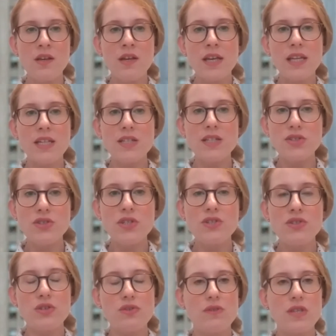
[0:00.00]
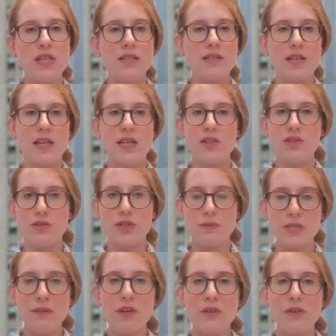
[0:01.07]
In addition to these
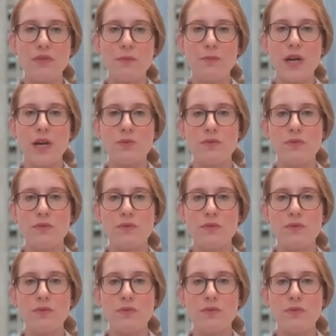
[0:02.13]
industry-specific frameworks,